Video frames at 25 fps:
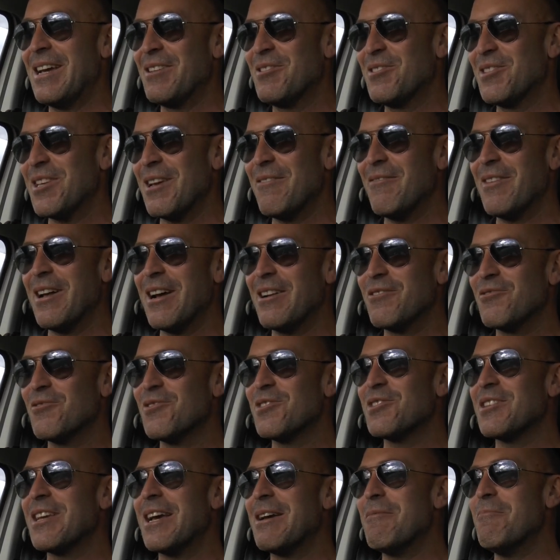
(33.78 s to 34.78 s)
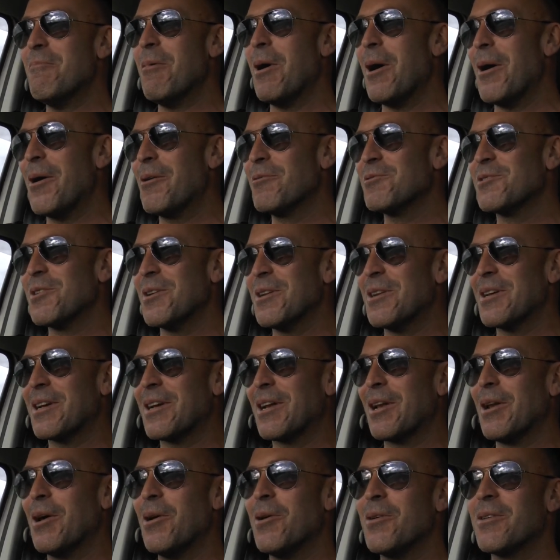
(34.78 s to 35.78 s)
710 miles on the
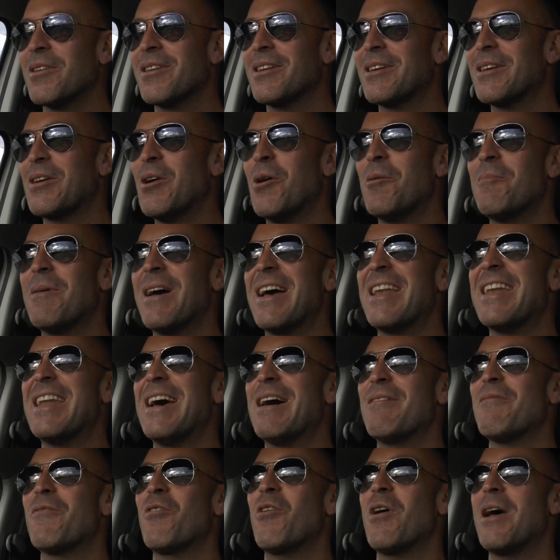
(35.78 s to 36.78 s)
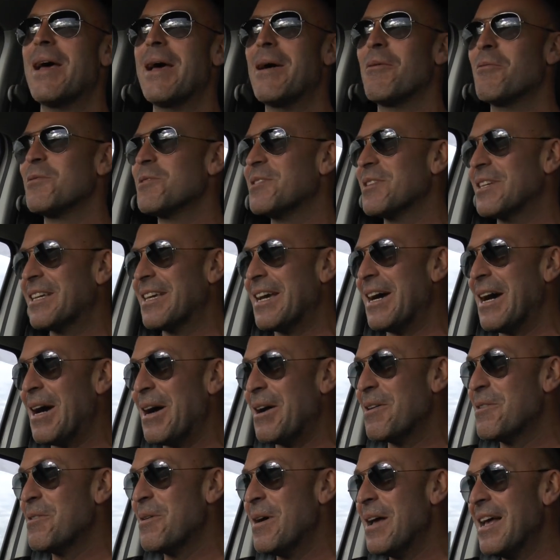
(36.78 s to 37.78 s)
clock, got about another hour to
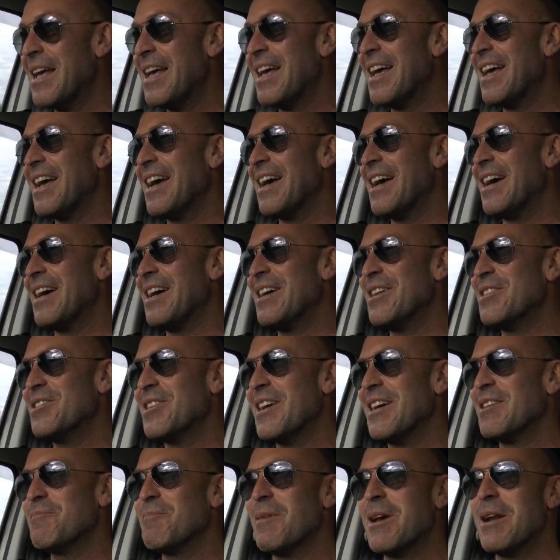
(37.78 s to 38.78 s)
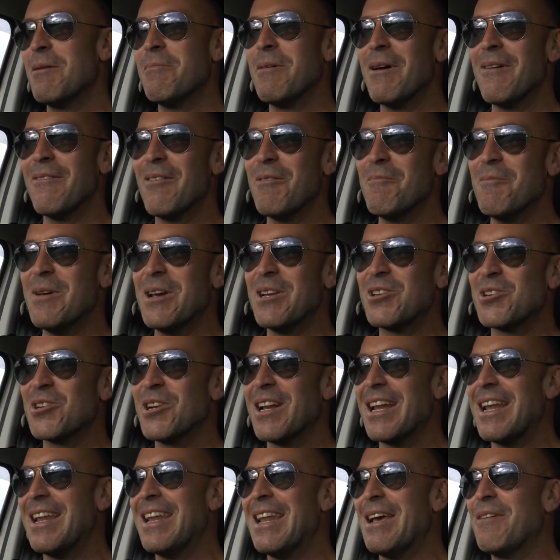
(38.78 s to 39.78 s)
go. And yeah, it's been a bit of a
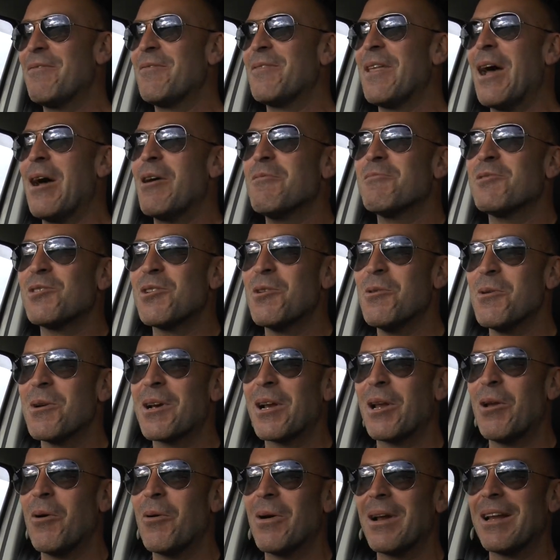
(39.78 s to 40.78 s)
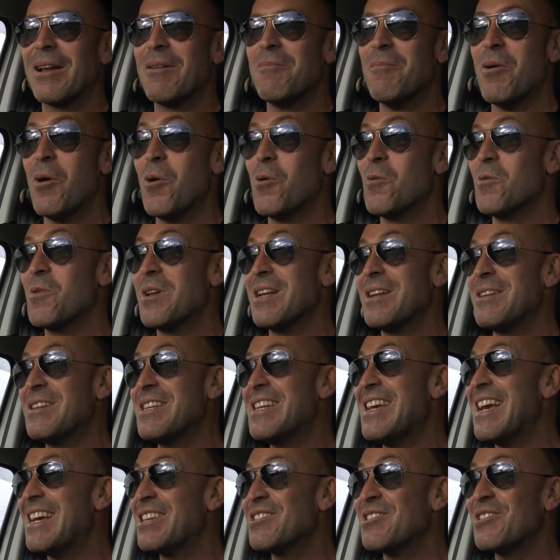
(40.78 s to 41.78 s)
mission. Left home 2 o'clock in the morning
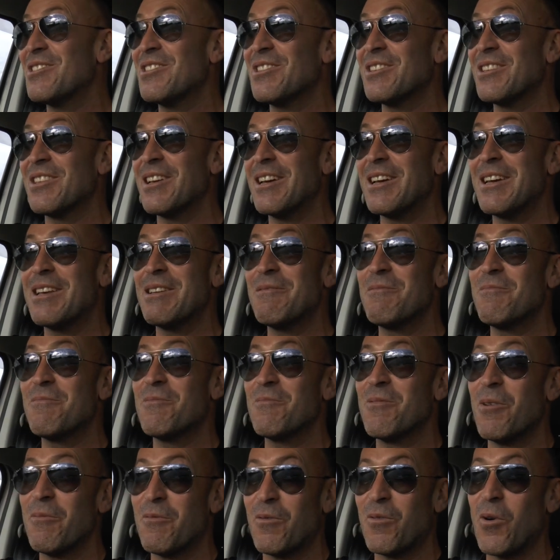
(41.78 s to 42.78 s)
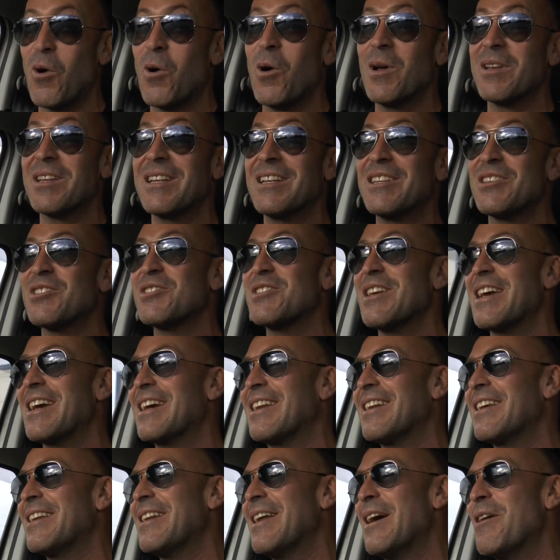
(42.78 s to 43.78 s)
yesterday, on Friday the
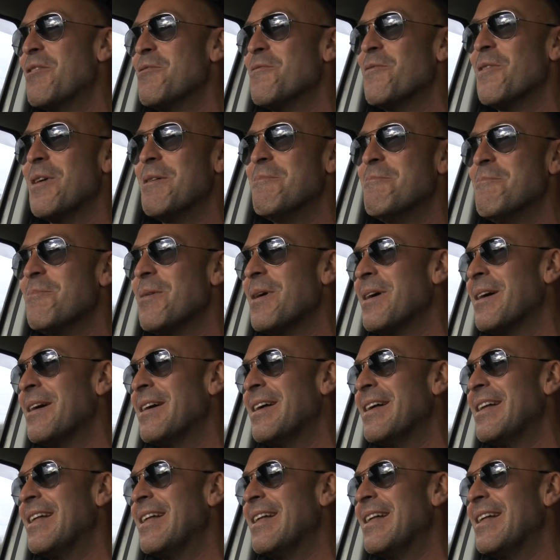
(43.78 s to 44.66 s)
2nd of November.